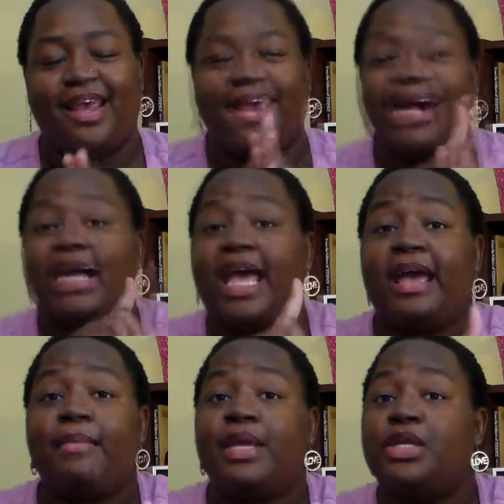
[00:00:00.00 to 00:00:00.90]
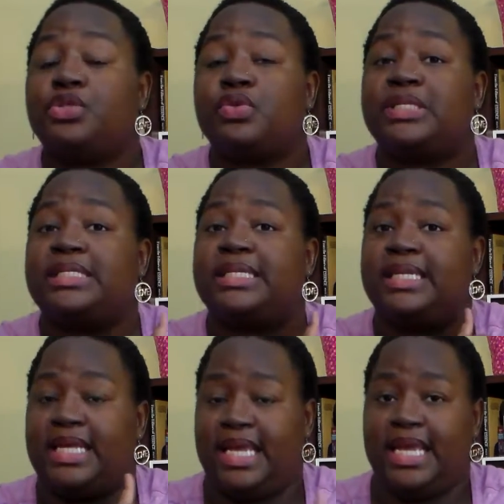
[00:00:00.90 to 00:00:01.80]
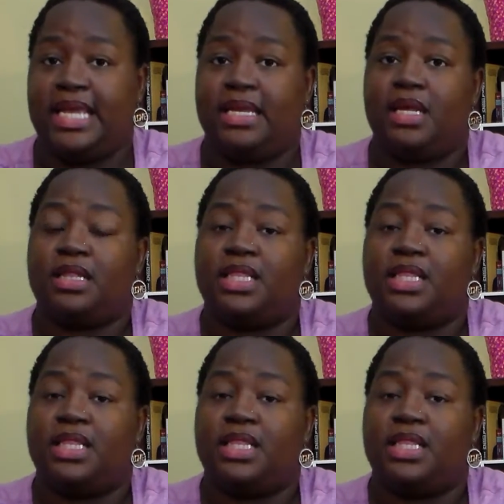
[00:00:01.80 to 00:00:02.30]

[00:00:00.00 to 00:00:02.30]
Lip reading: And I am interested in